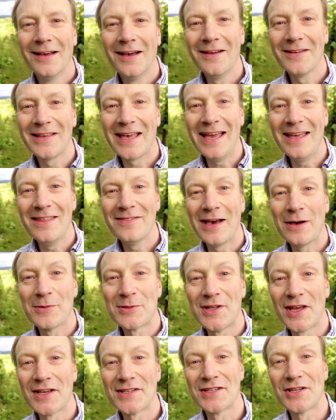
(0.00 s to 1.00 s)
Okay, that
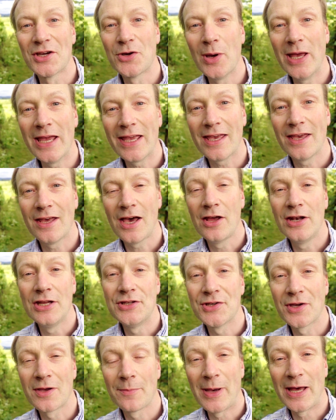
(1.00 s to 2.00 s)
was nice and quick. It only
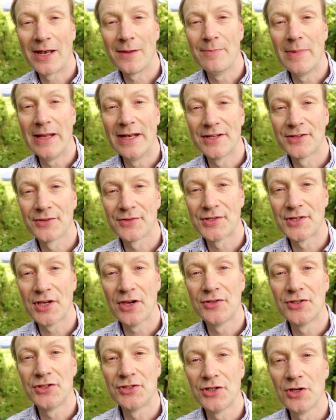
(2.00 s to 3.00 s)
took about a minute or so
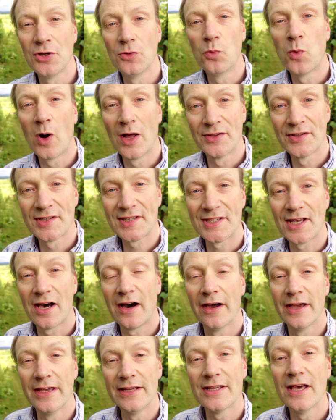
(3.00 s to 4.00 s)
to do one
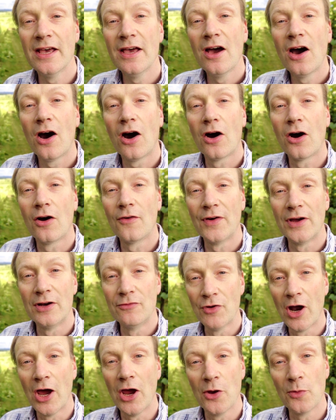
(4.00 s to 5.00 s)
side of a
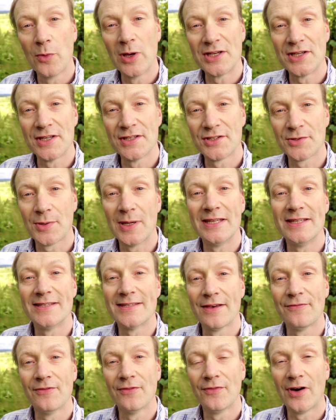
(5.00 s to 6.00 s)
row, which is
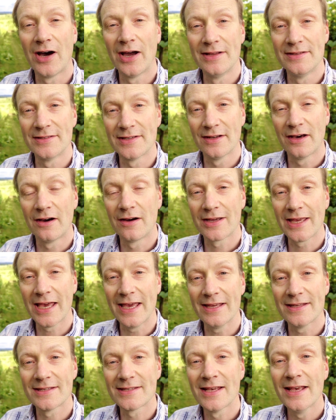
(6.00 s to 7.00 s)
27 vines in our
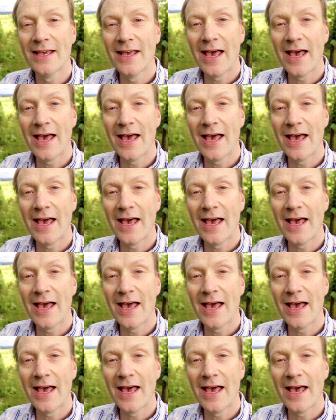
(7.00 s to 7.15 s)
case.